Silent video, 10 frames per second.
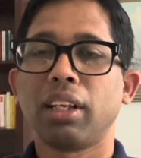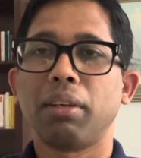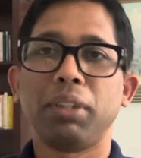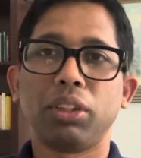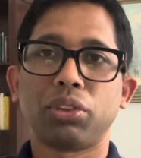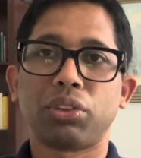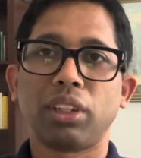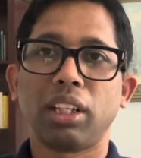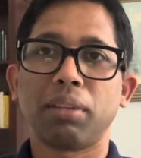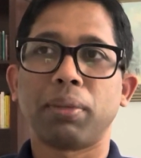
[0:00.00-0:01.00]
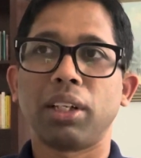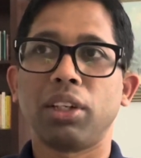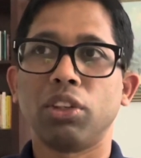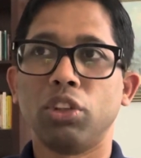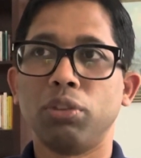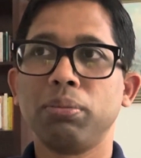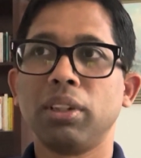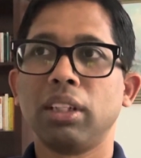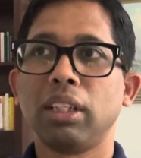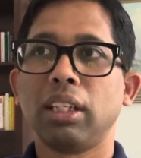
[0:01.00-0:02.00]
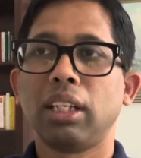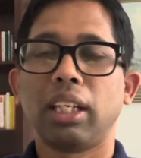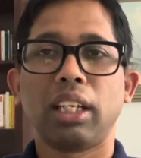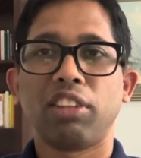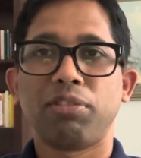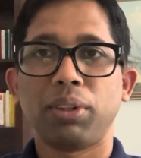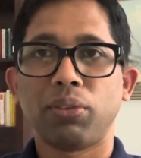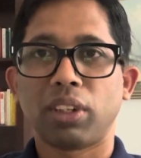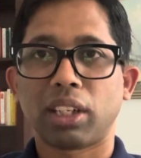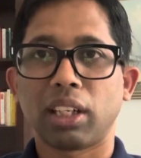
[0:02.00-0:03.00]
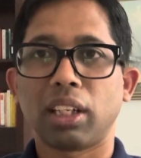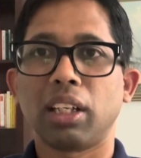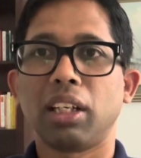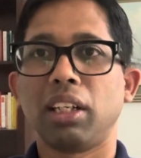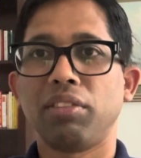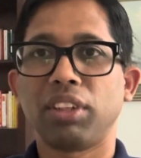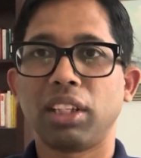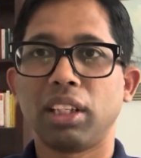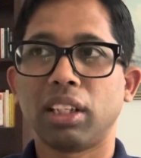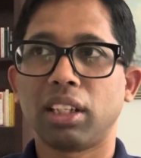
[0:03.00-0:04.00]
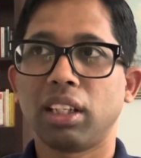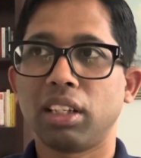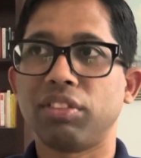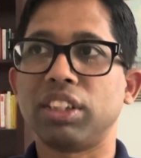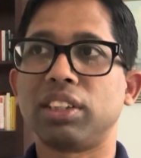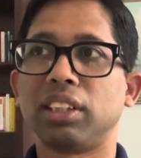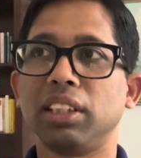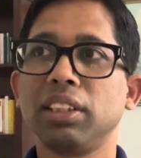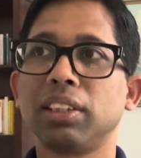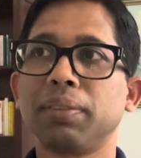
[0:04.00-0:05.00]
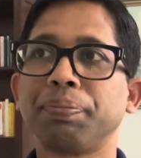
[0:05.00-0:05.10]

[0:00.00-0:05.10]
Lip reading: made Australia my home, and have been working and living here ever since.